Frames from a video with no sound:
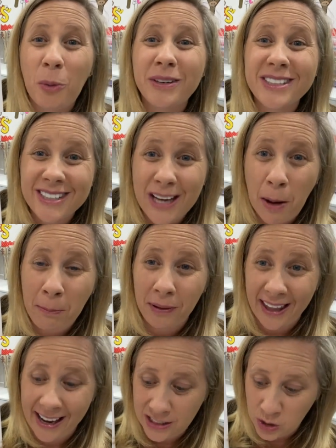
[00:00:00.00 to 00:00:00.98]

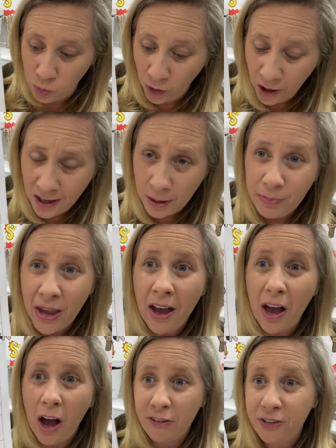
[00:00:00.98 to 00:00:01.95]
sub-plans work.
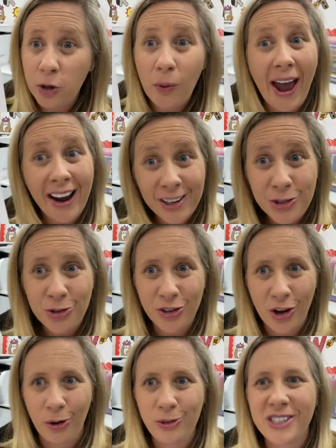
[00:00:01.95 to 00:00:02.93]
A few extra
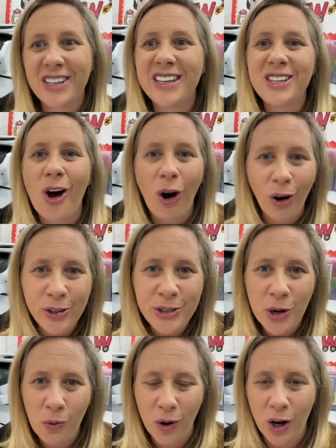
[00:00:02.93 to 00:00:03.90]
notes. These
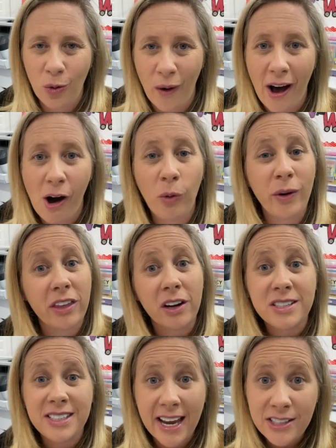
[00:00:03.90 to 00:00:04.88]
also work well with our
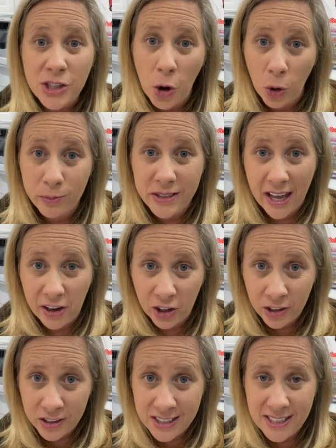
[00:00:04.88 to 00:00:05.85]
send home
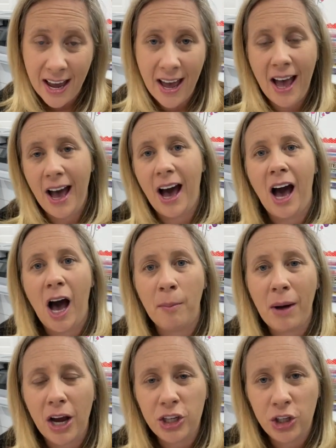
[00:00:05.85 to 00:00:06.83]
centers.
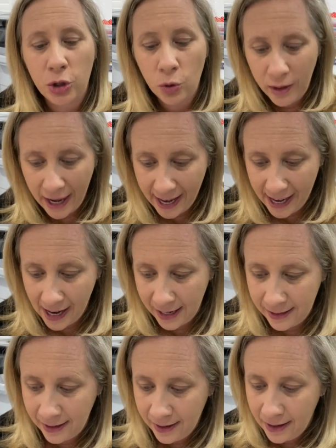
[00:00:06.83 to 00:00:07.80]
You
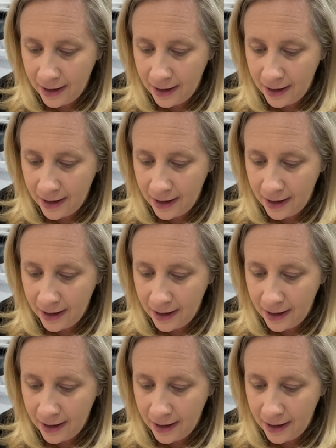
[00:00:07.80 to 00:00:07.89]
can,